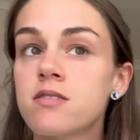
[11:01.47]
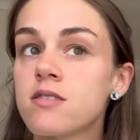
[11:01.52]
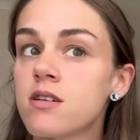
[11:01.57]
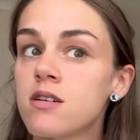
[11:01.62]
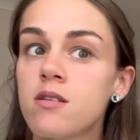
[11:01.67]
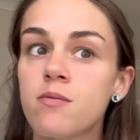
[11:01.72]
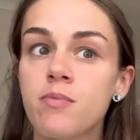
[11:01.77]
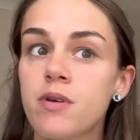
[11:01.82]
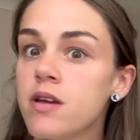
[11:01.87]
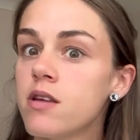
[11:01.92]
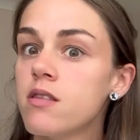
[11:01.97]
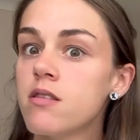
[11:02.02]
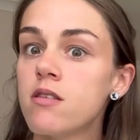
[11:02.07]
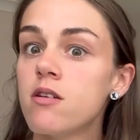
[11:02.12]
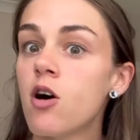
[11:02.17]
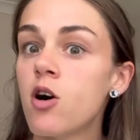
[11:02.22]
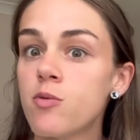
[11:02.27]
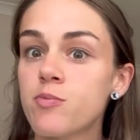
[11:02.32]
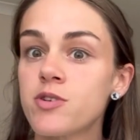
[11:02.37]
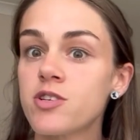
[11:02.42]
going to be the
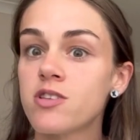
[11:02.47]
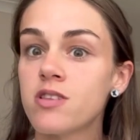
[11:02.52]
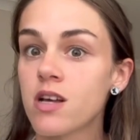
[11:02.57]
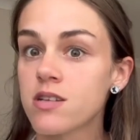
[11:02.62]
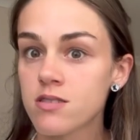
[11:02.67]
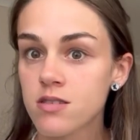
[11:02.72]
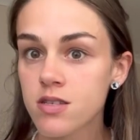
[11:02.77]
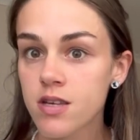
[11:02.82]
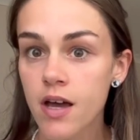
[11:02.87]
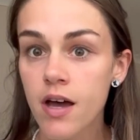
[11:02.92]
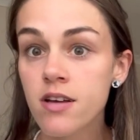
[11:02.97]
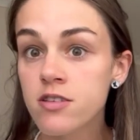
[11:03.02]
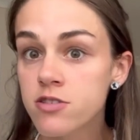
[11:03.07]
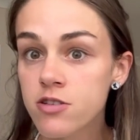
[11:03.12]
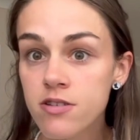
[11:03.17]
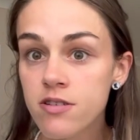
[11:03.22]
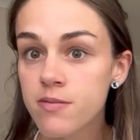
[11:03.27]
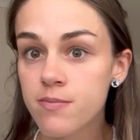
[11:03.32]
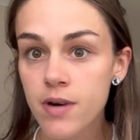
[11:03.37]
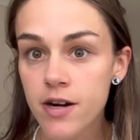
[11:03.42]
option that scares
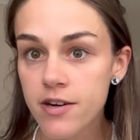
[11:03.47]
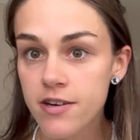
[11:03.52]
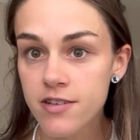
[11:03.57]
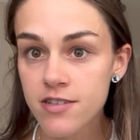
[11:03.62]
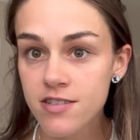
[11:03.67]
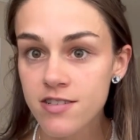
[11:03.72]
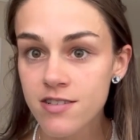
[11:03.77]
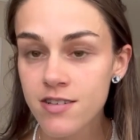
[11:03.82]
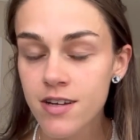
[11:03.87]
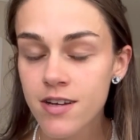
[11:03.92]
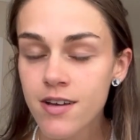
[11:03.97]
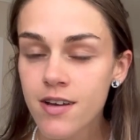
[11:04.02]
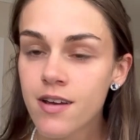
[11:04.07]
you the most,